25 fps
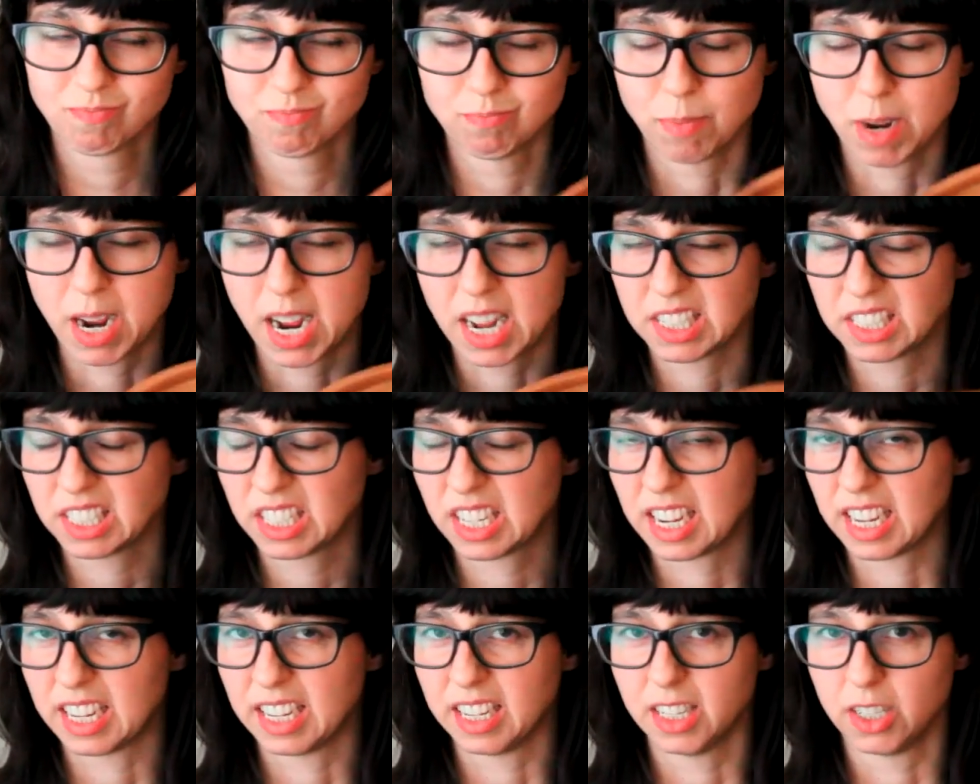
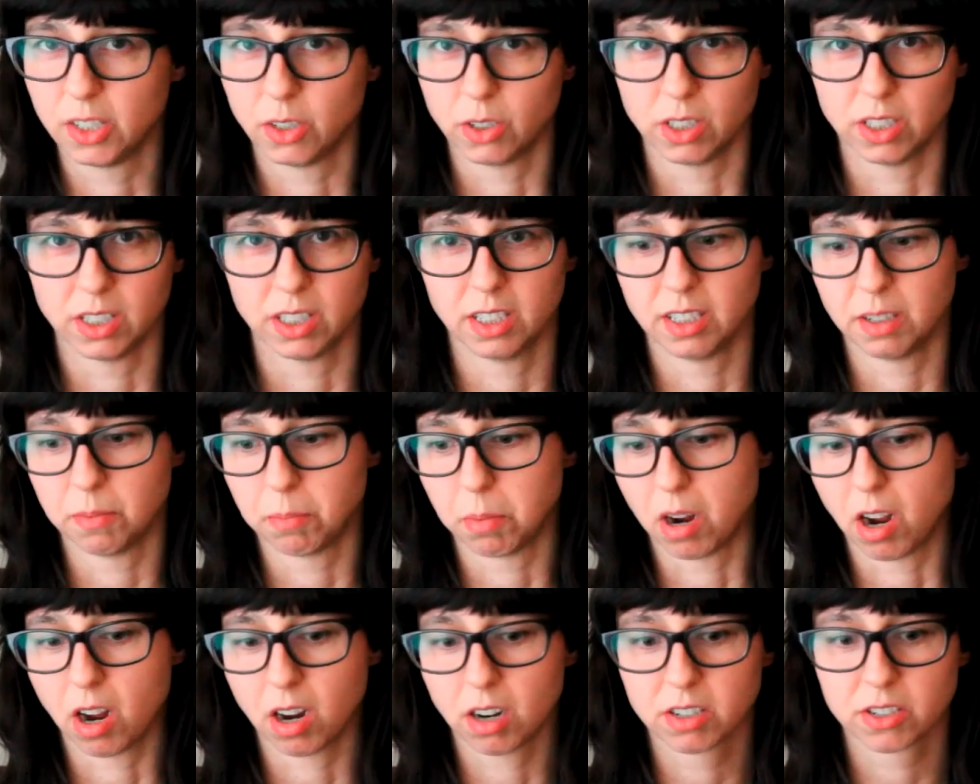Basket or a
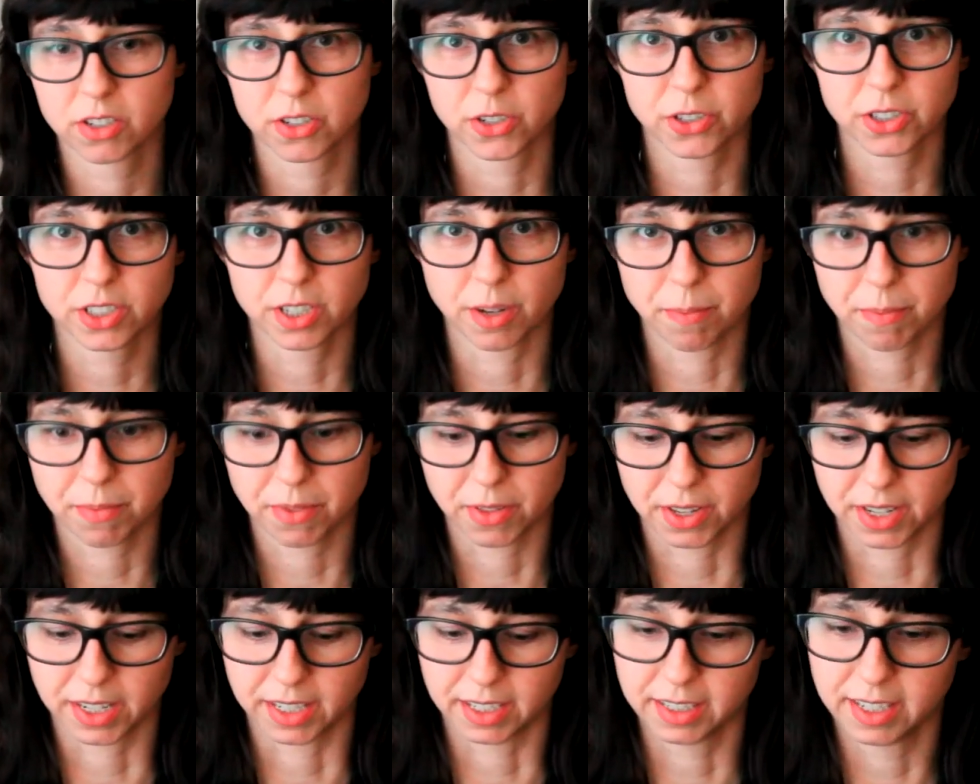box or
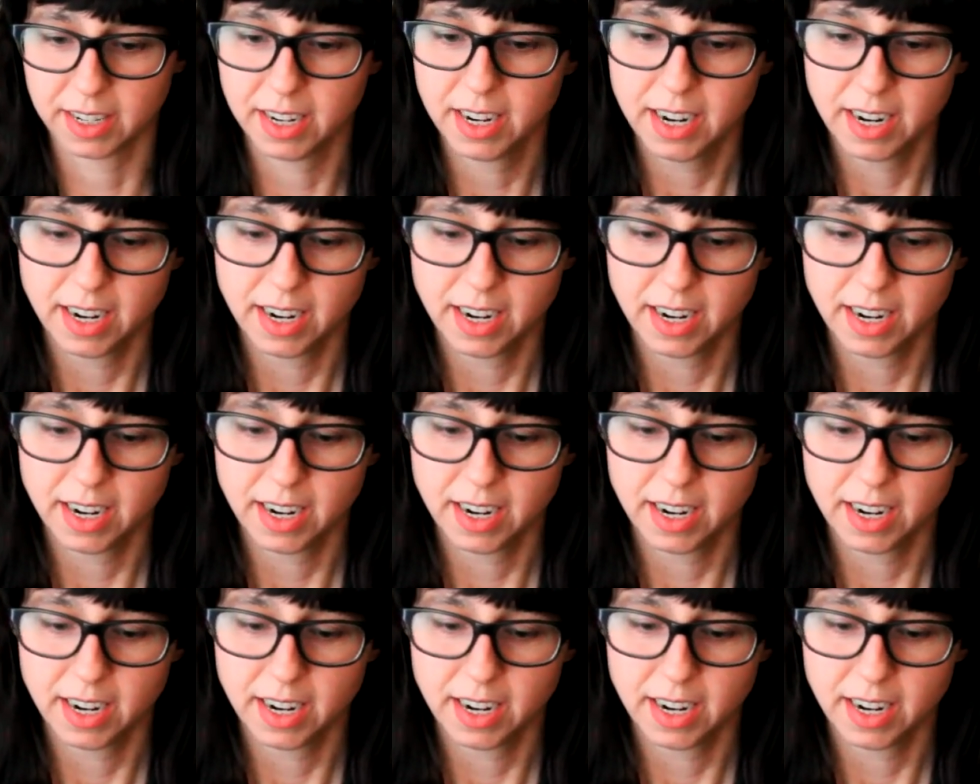something.